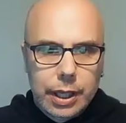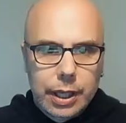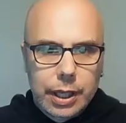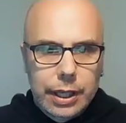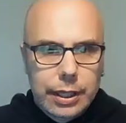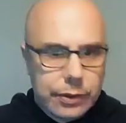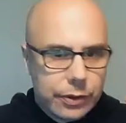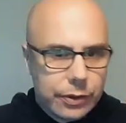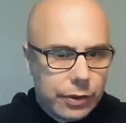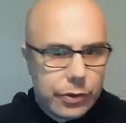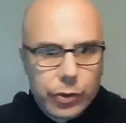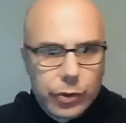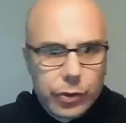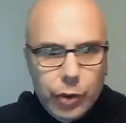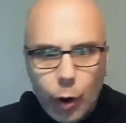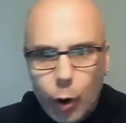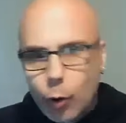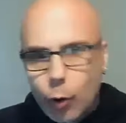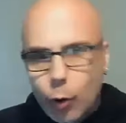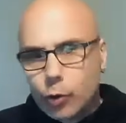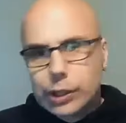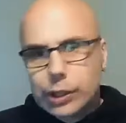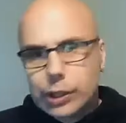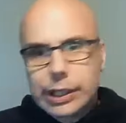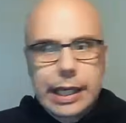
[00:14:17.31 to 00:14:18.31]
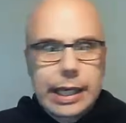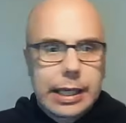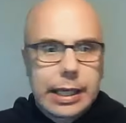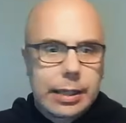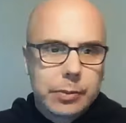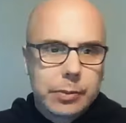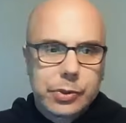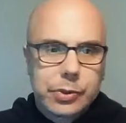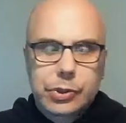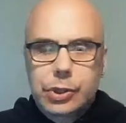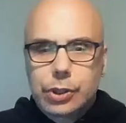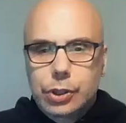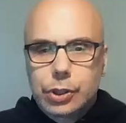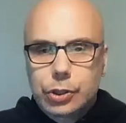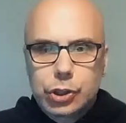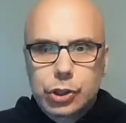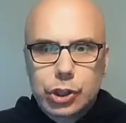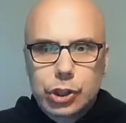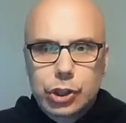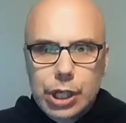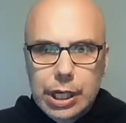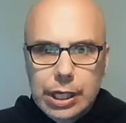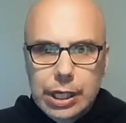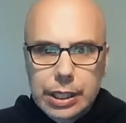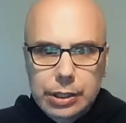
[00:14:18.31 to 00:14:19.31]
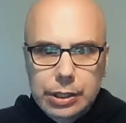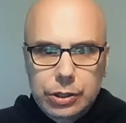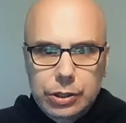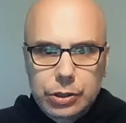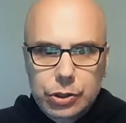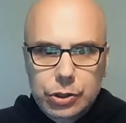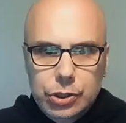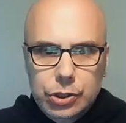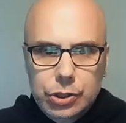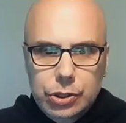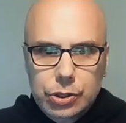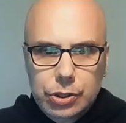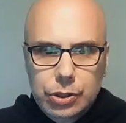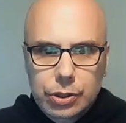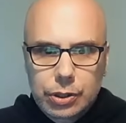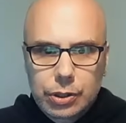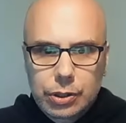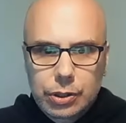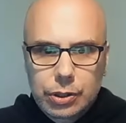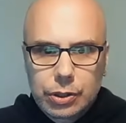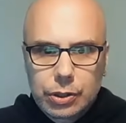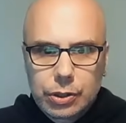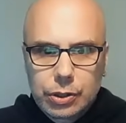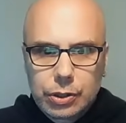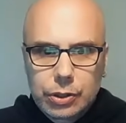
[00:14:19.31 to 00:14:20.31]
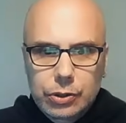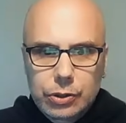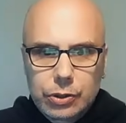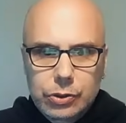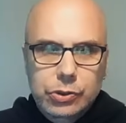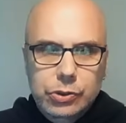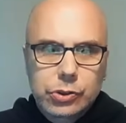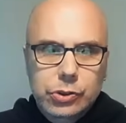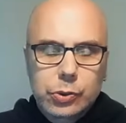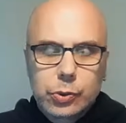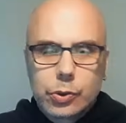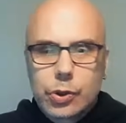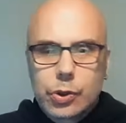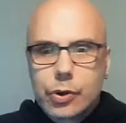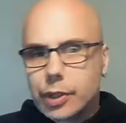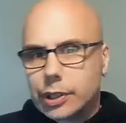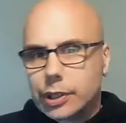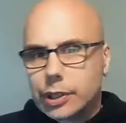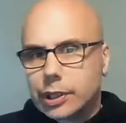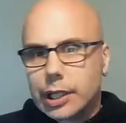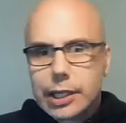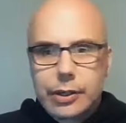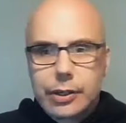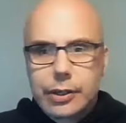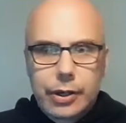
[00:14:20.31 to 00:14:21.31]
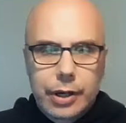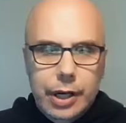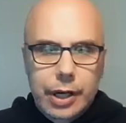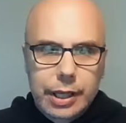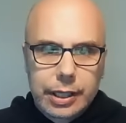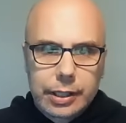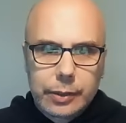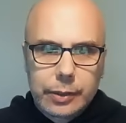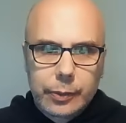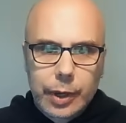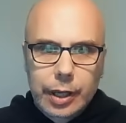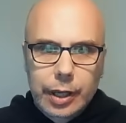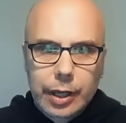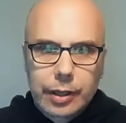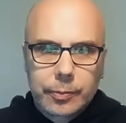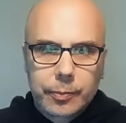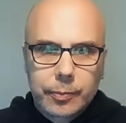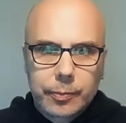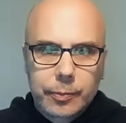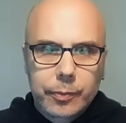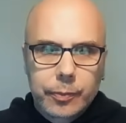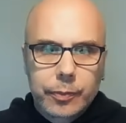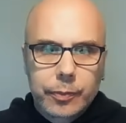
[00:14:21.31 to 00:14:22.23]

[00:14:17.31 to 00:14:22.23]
and the whole game is going to change sooner than later anyway?